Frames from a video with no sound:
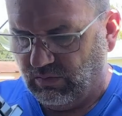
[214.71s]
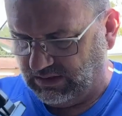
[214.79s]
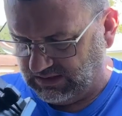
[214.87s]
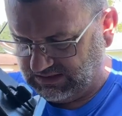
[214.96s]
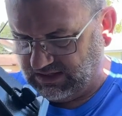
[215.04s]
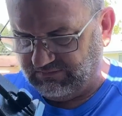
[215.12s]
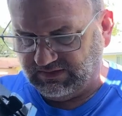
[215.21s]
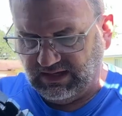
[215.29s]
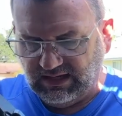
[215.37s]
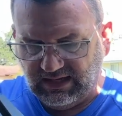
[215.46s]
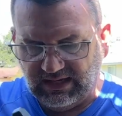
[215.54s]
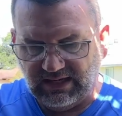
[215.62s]

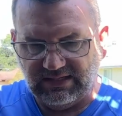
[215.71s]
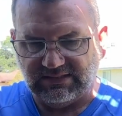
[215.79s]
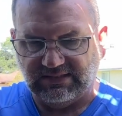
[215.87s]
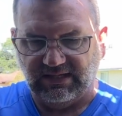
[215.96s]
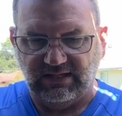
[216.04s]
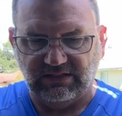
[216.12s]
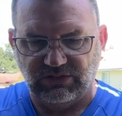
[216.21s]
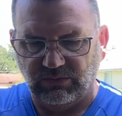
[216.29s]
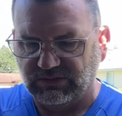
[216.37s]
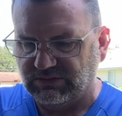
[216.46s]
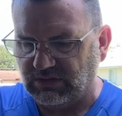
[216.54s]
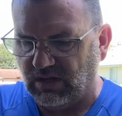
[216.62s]
relatively easy to
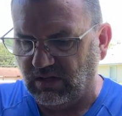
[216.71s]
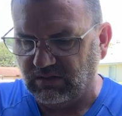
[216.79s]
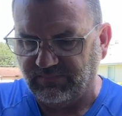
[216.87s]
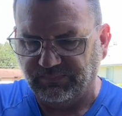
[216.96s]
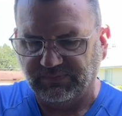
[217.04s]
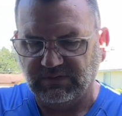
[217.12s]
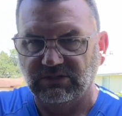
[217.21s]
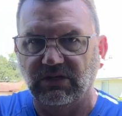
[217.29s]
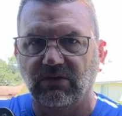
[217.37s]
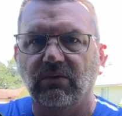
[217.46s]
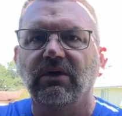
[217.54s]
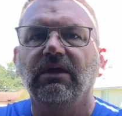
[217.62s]
install.
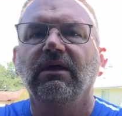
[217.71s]
So